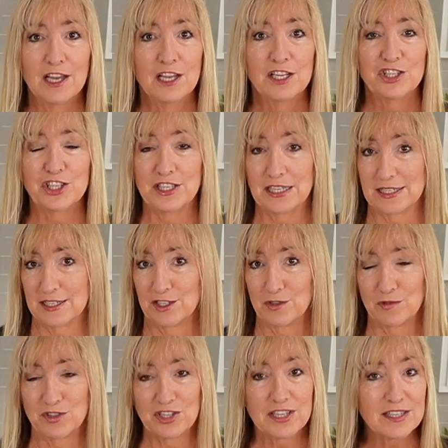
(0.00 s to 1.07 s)
She doesn't do
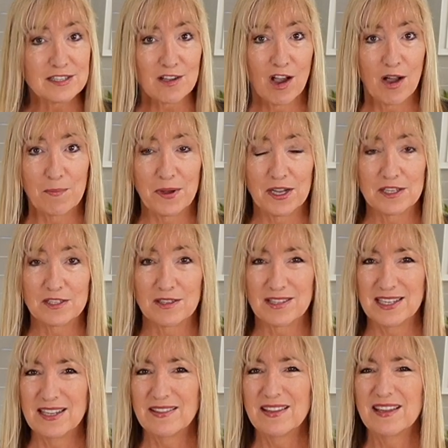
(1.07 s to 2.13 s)
jigsaw puzzles.
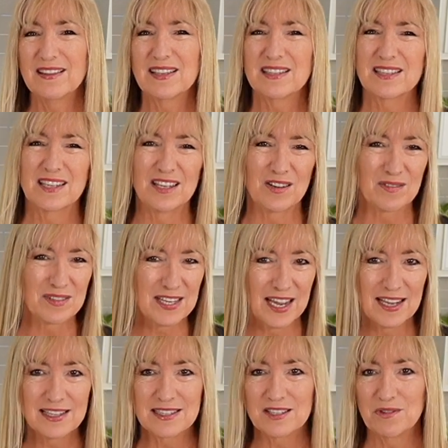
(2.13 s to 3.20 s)
Anything that,
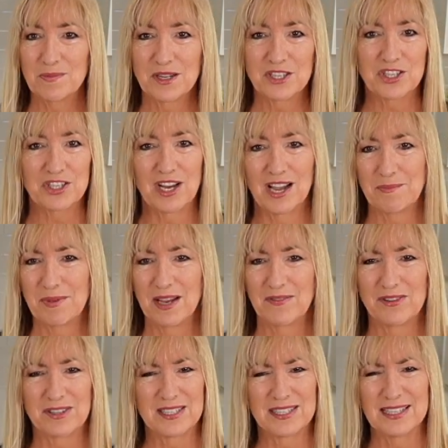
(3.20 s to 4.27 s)
takes too much time and effort.